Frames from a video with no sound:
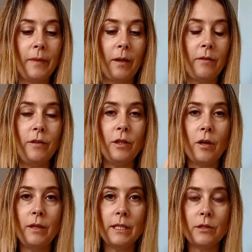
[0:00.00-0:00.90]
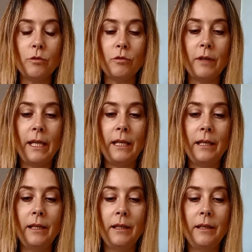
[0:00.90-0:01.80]
Now, if you know this story,
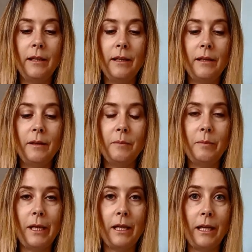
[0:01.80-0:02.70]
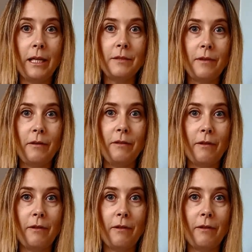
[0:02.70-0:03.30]
Piglet gets very,